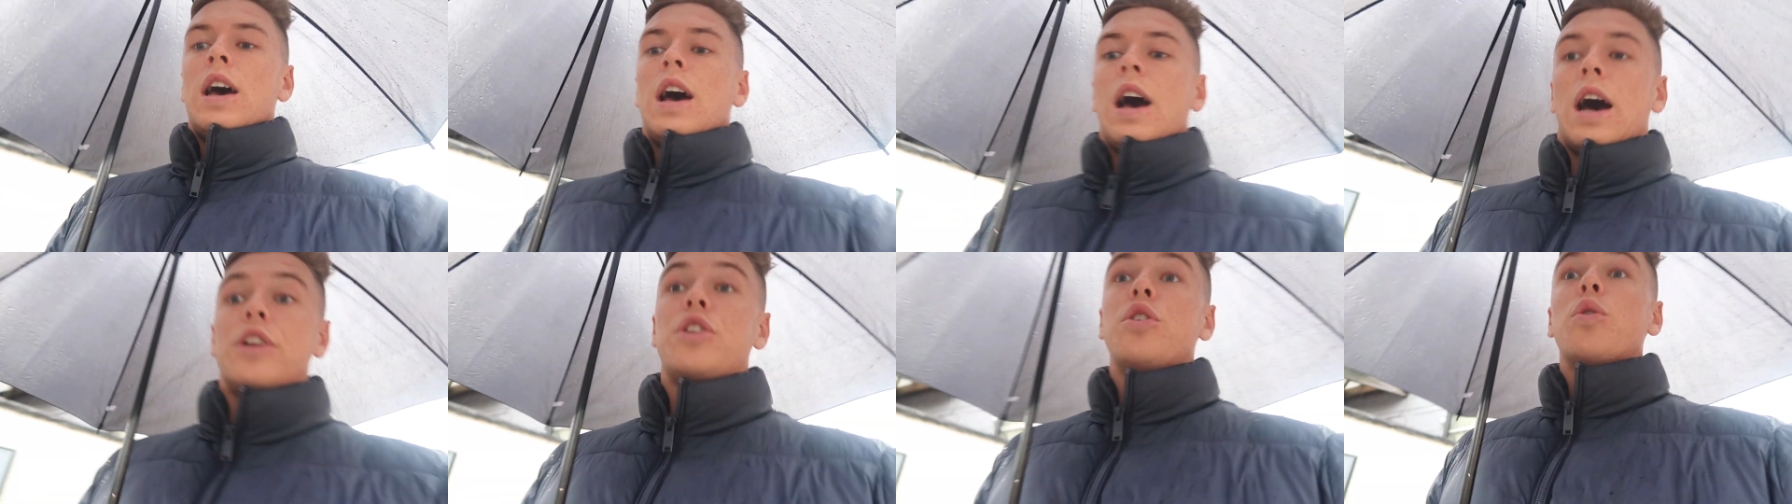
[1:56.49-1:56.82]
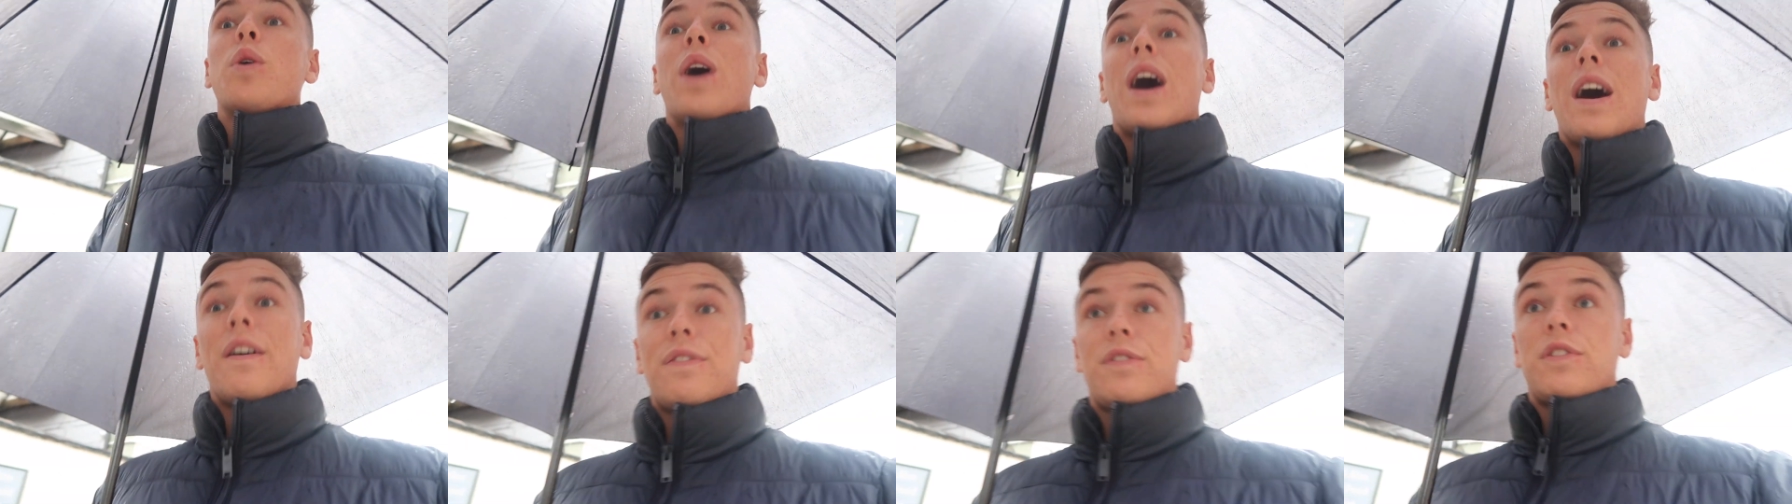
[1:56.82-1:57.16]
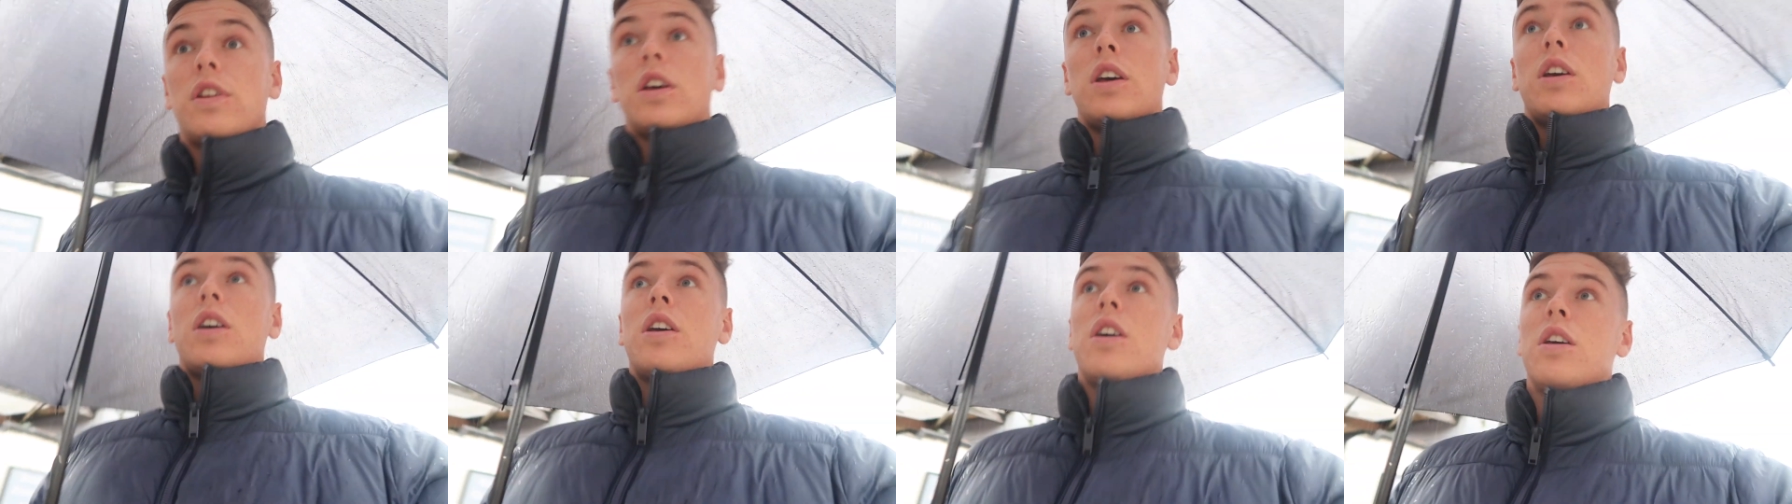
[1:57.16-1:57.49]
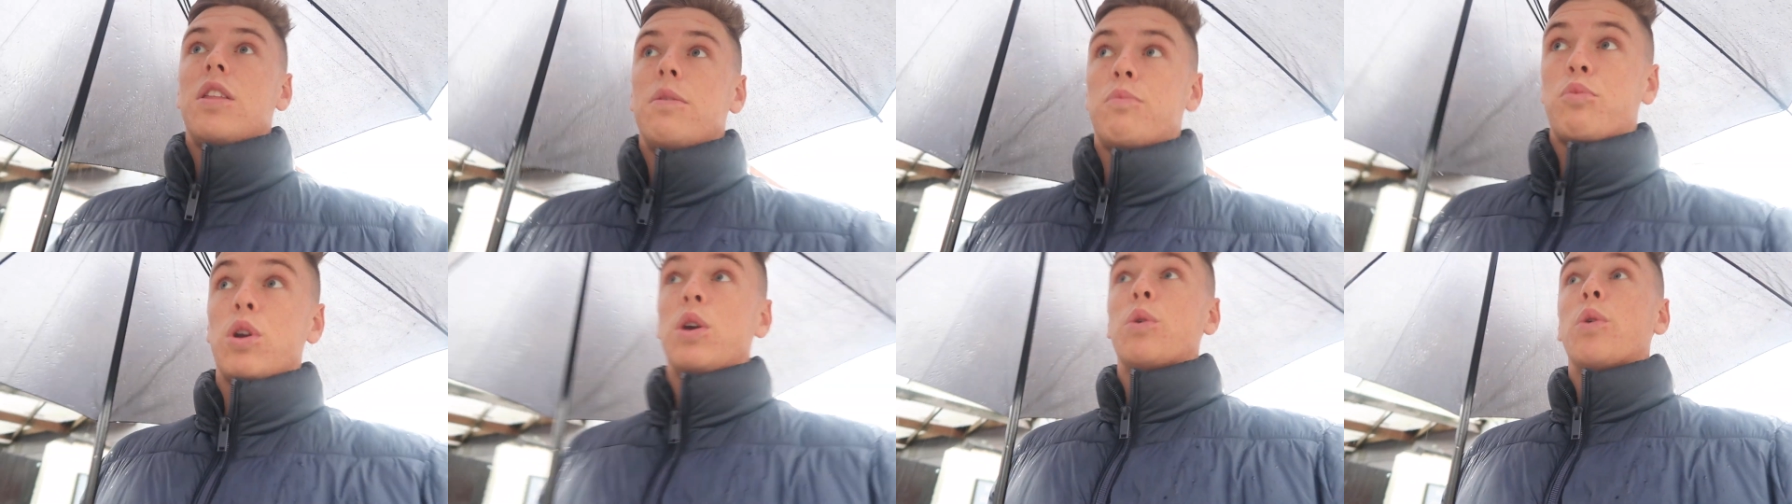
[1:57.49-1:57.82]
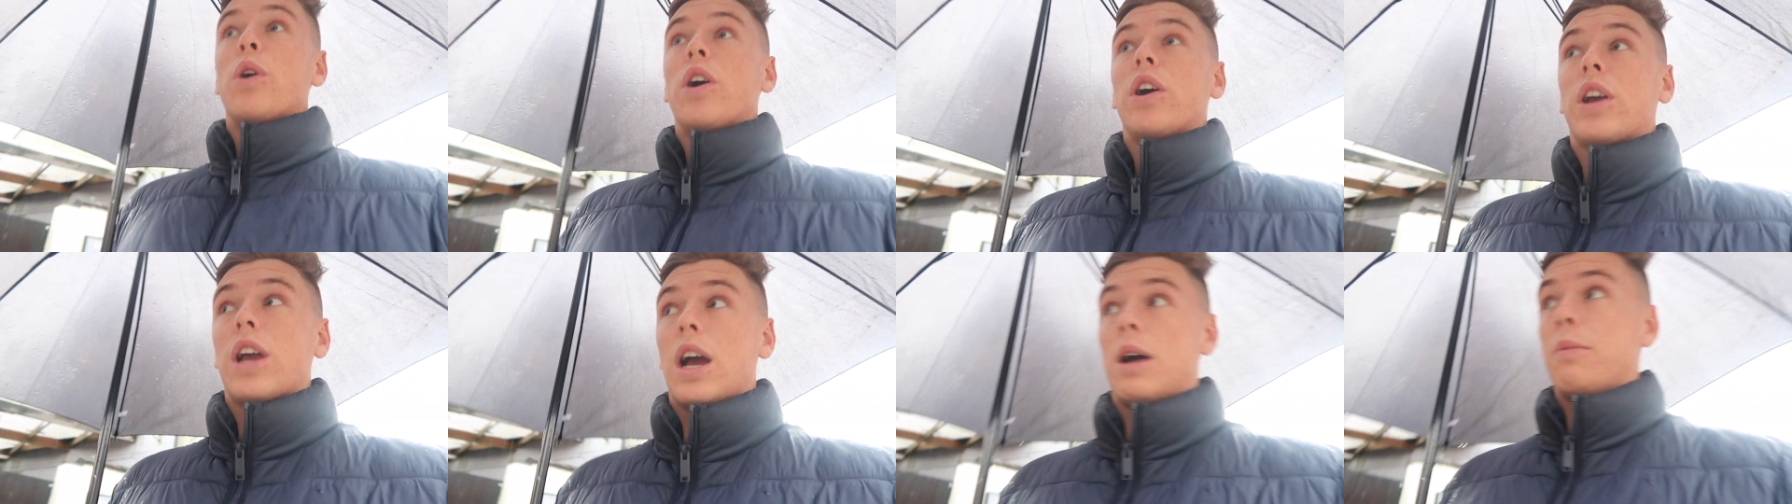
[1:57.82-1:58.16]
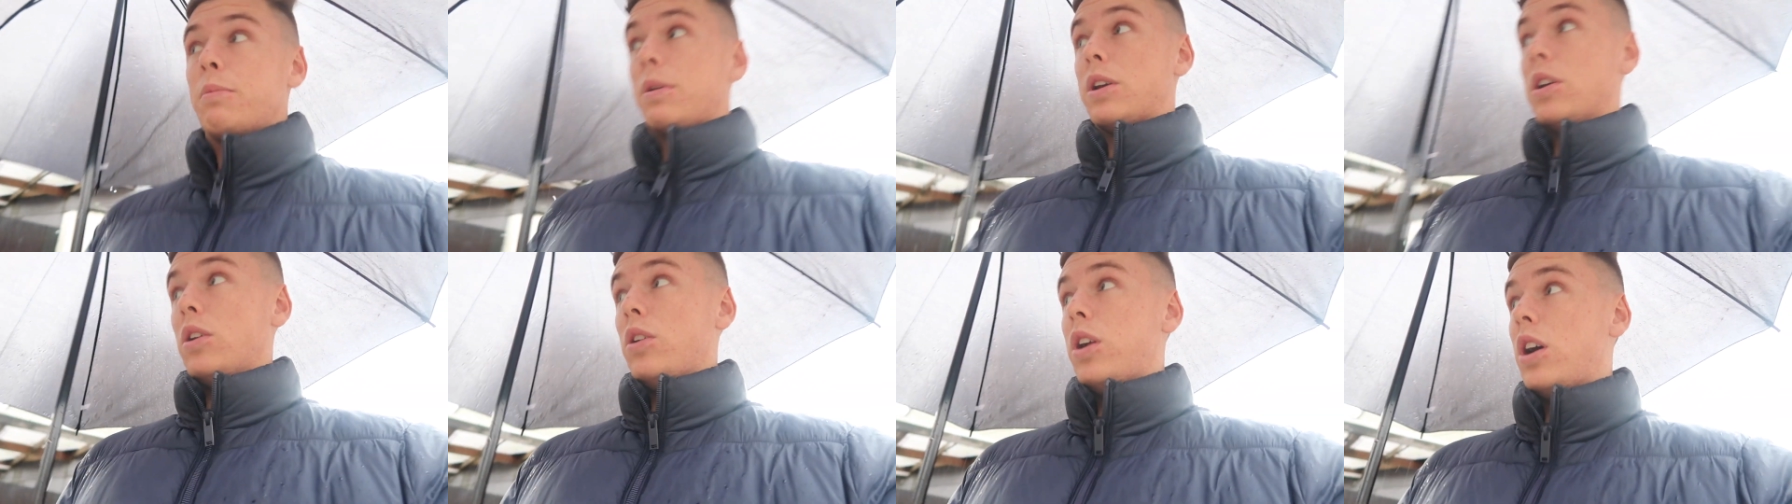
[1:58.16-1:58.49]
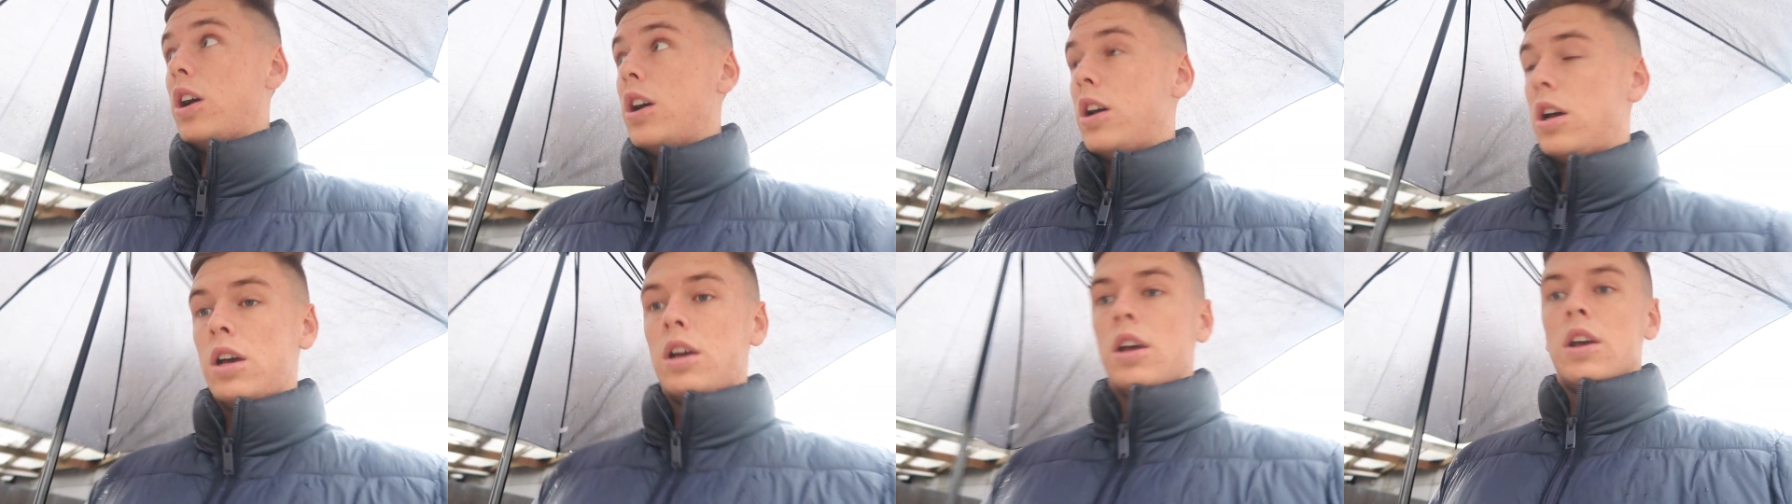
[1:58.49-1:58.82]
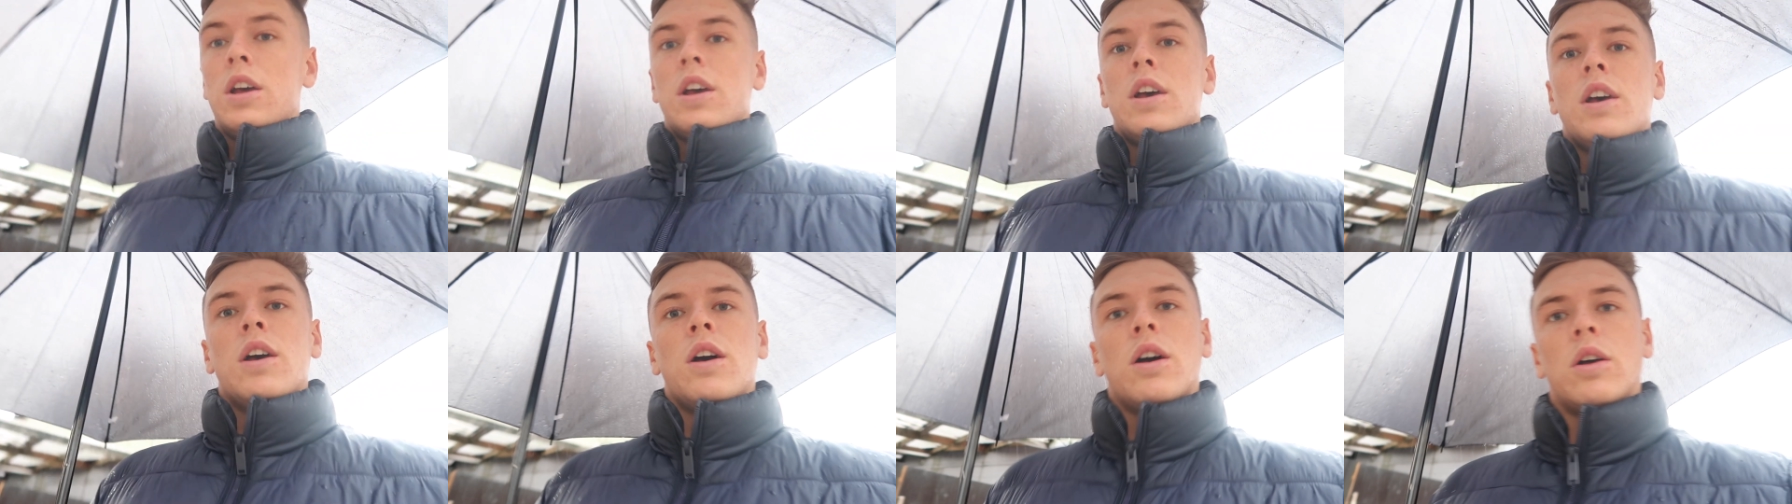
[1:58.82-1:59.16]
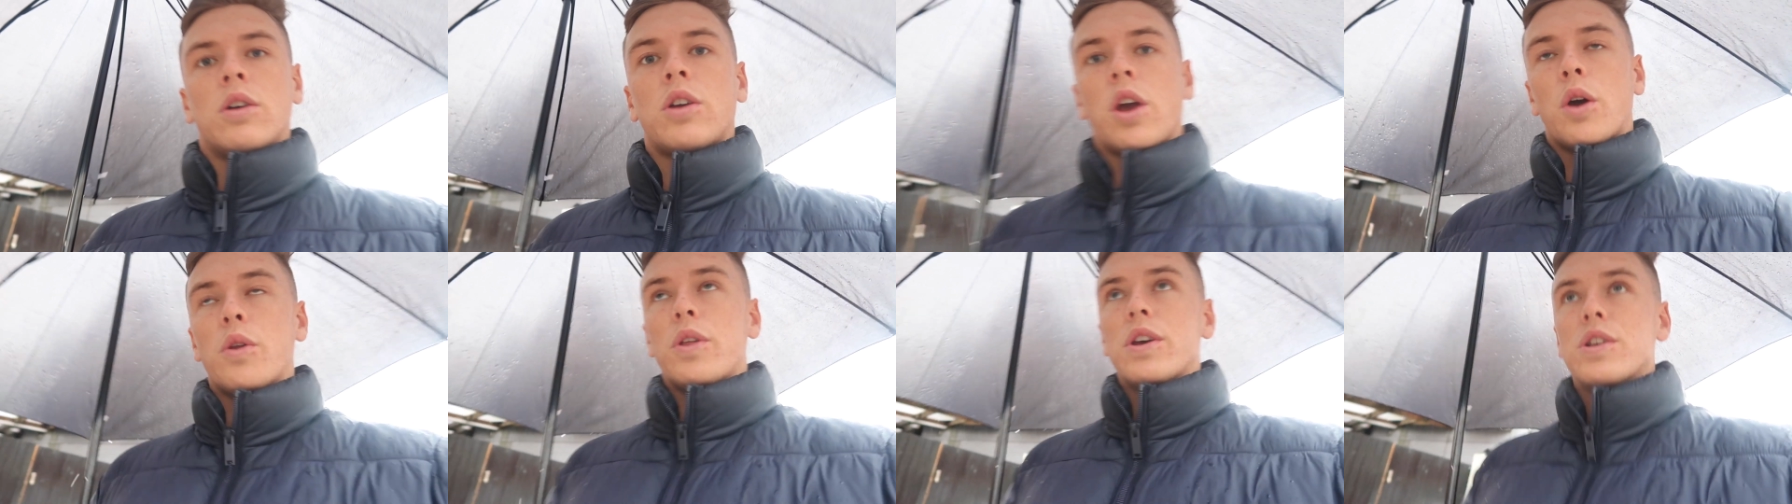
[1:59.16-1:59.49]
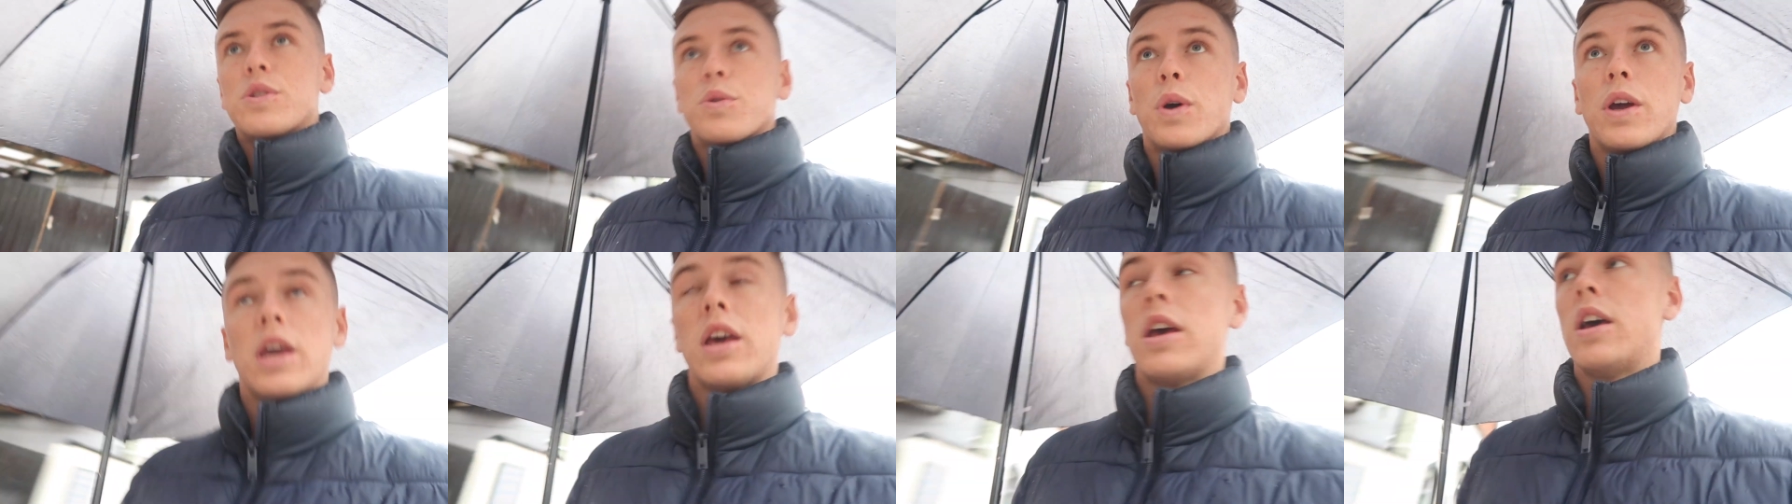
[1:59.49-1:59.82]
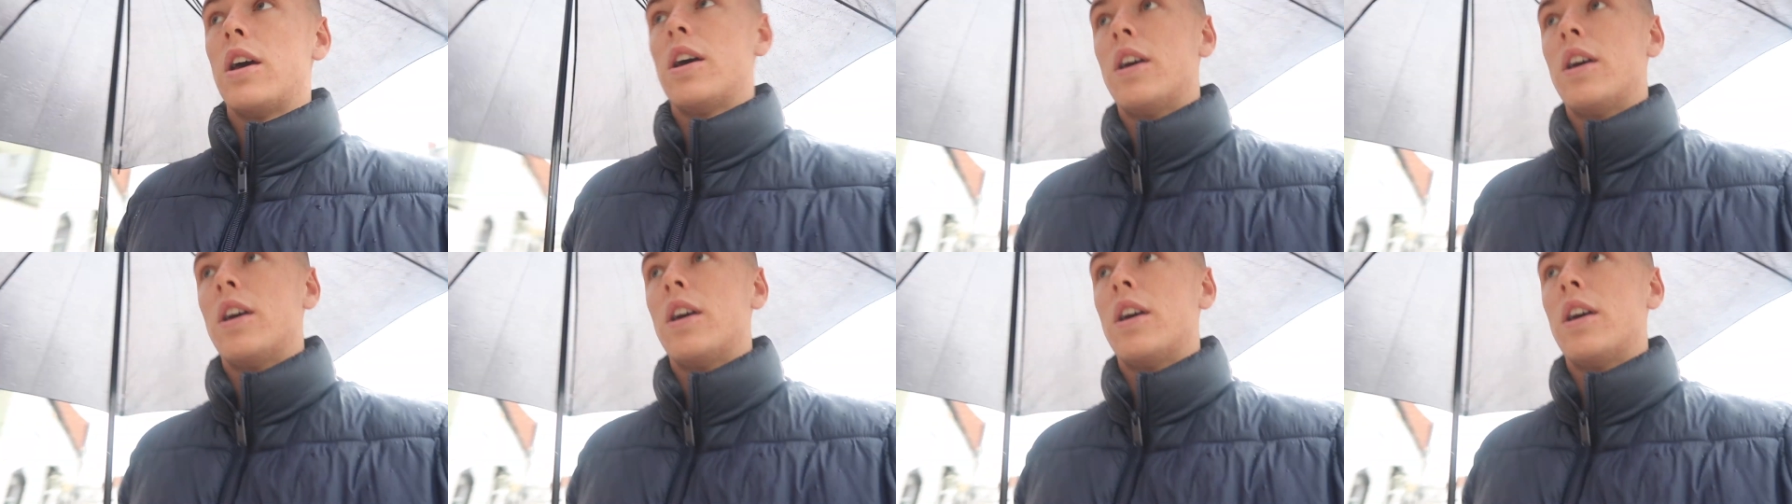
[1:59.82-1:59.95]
I do it after pre-workout meal. Go this way.